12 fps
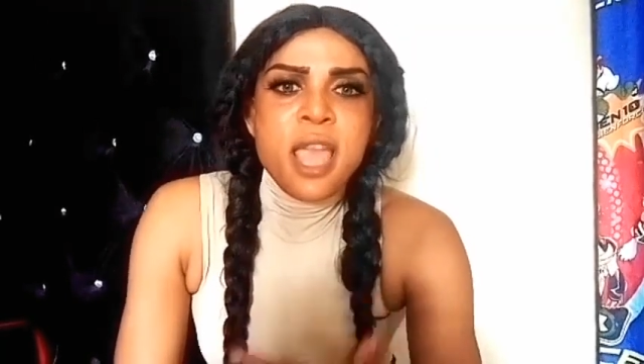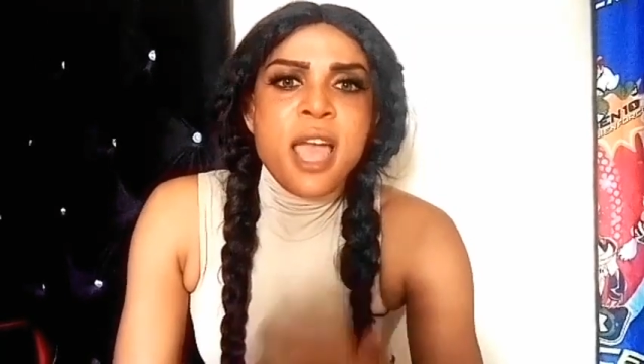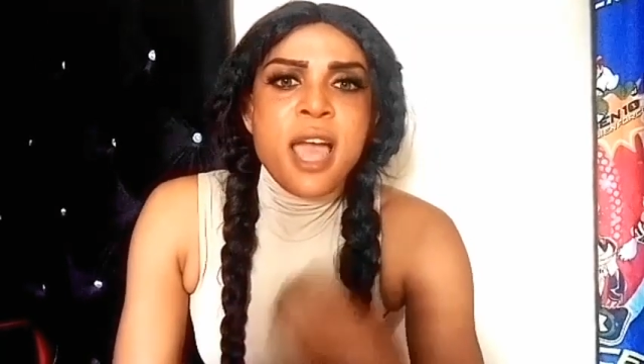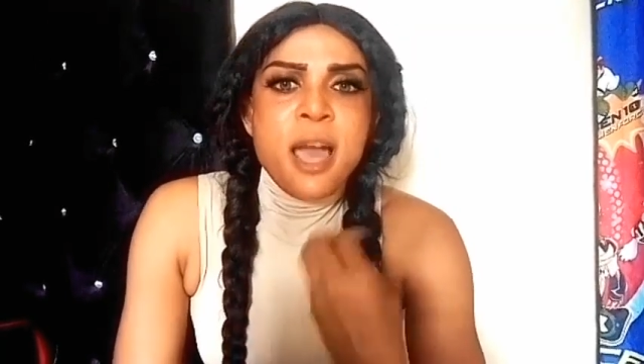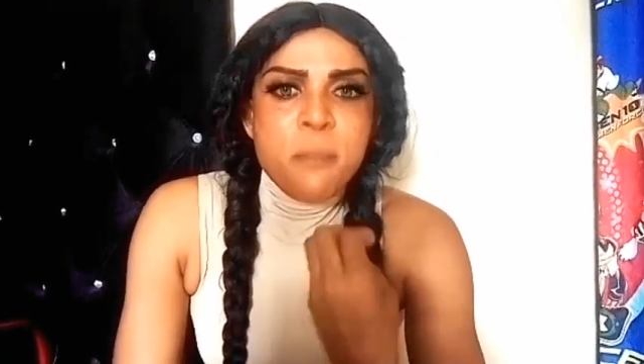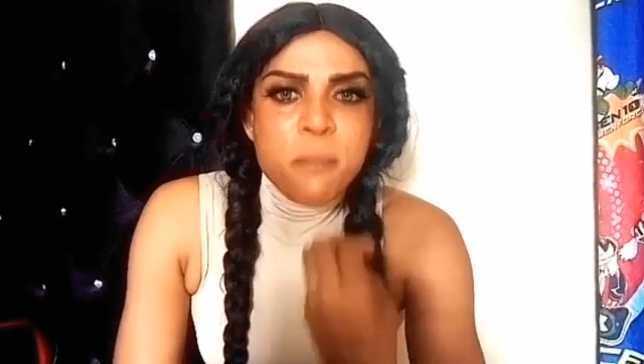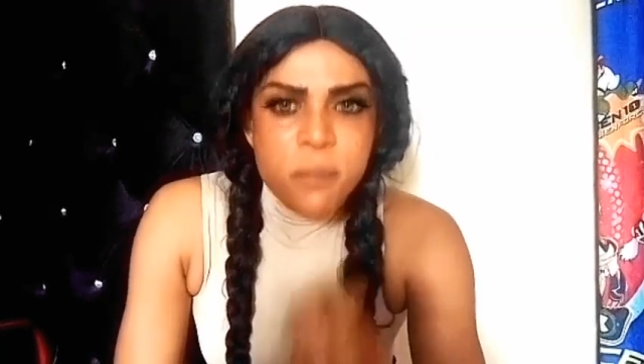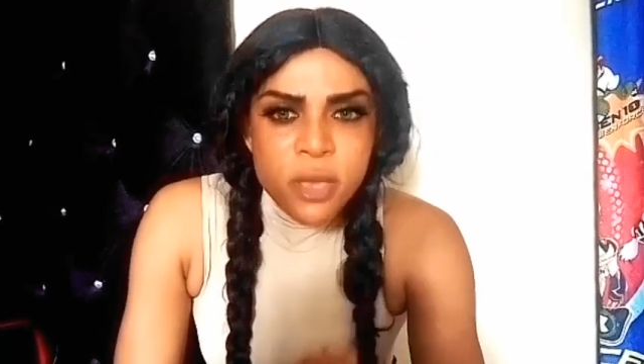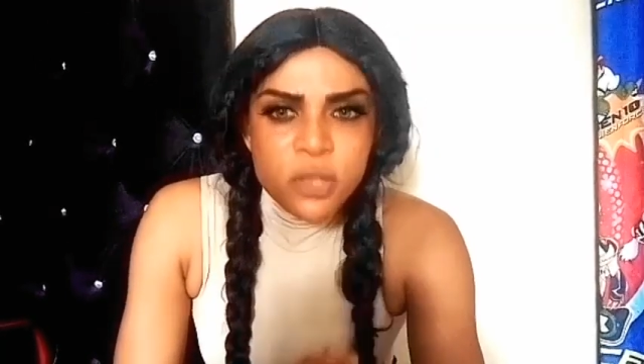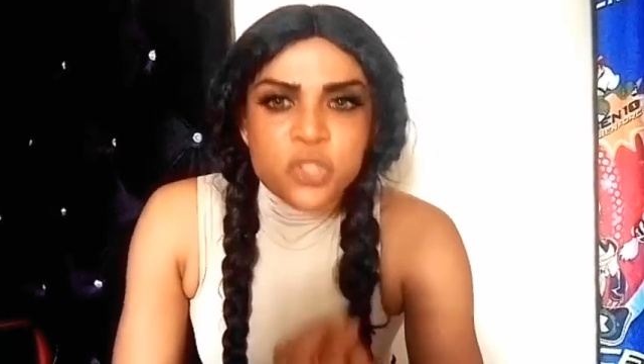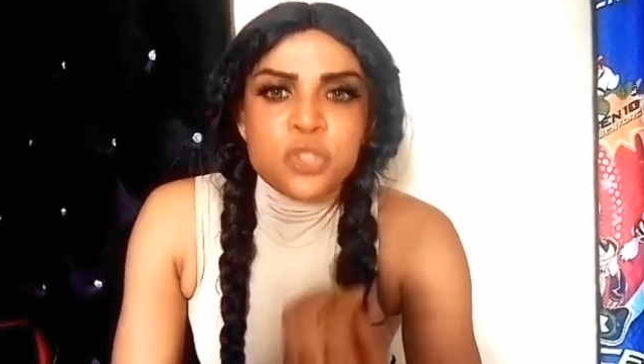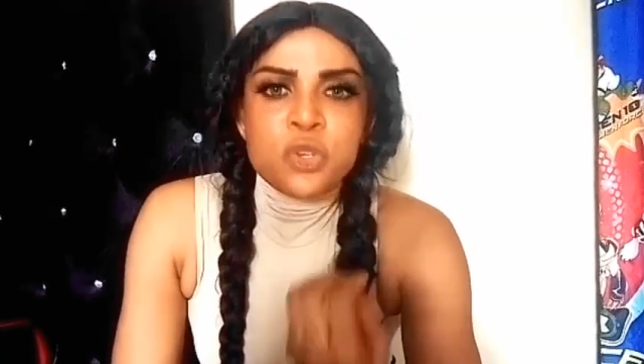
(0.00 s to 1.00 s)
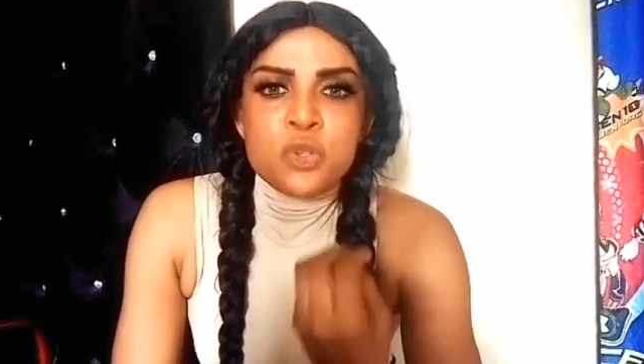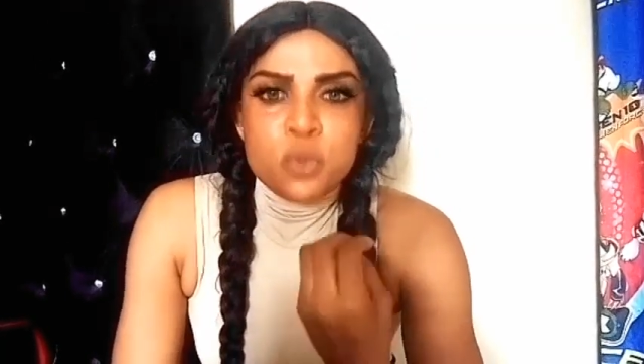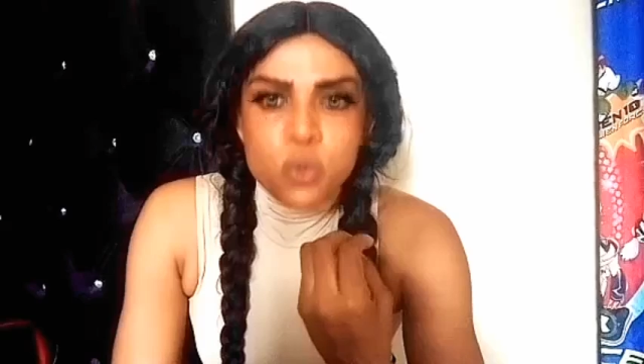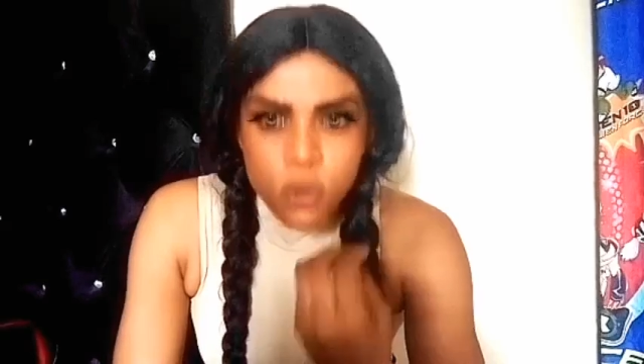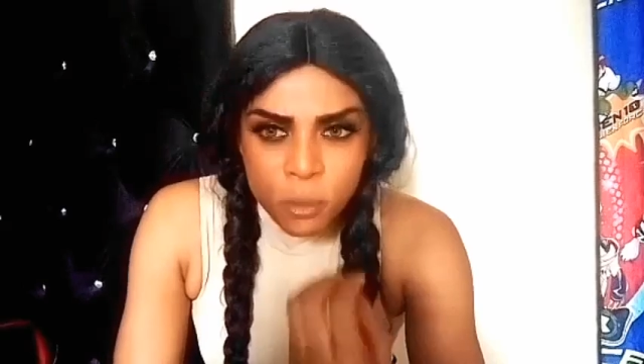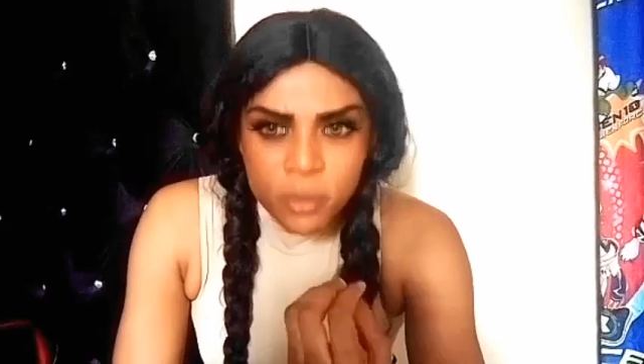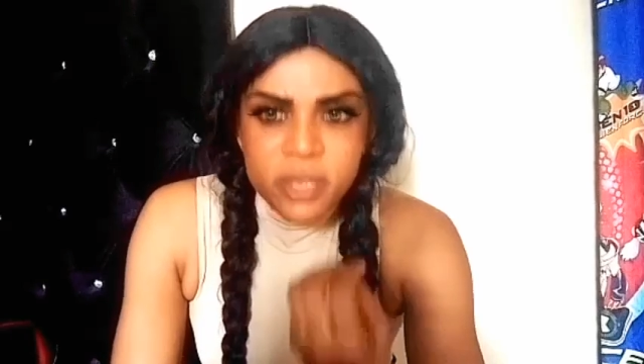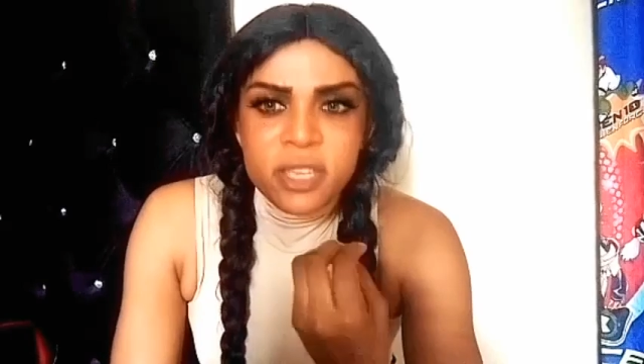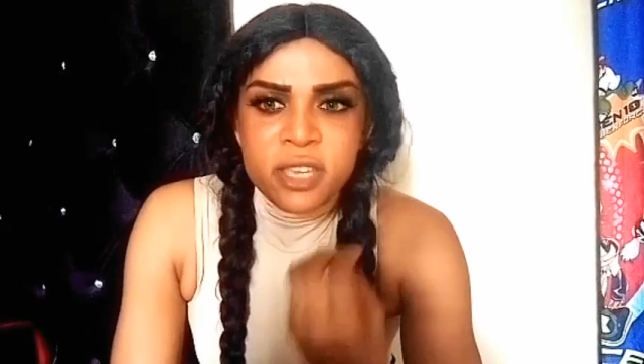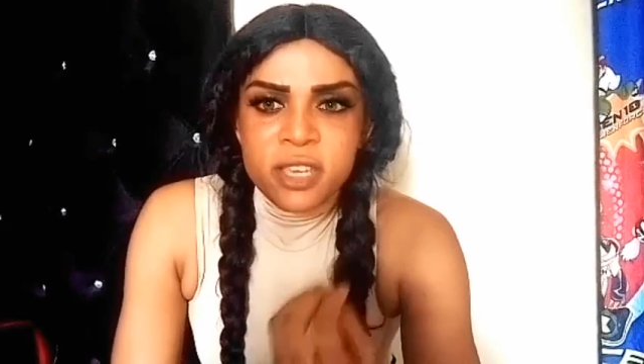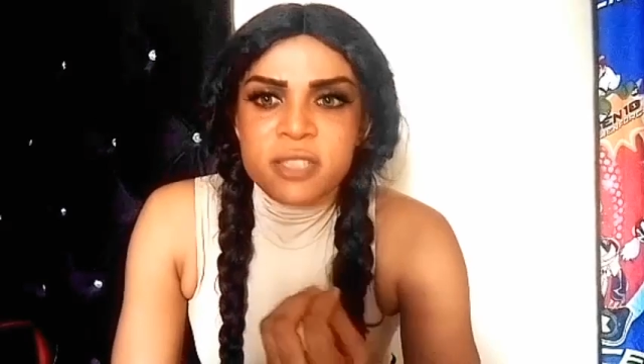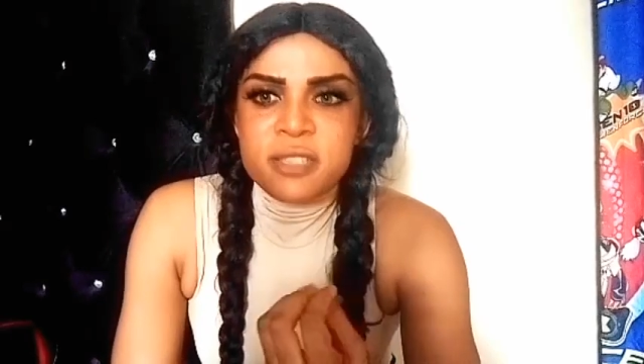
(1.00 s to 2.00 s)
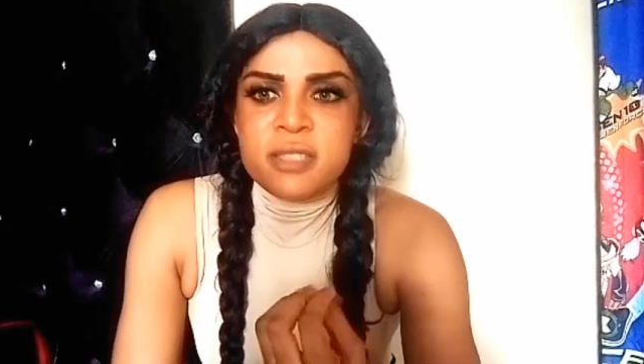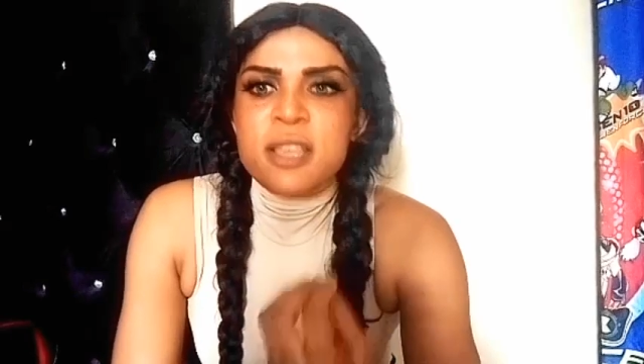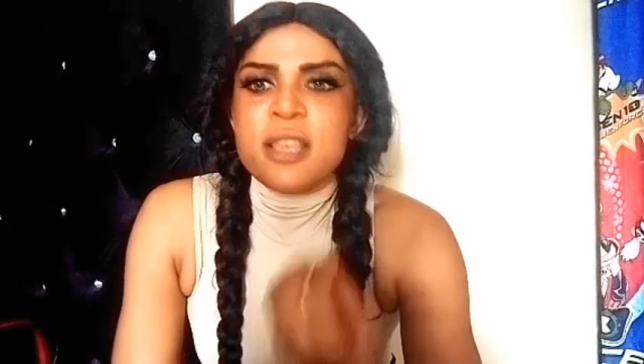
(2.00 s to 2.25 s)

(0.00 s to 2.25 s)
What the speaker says: and make sure you communicate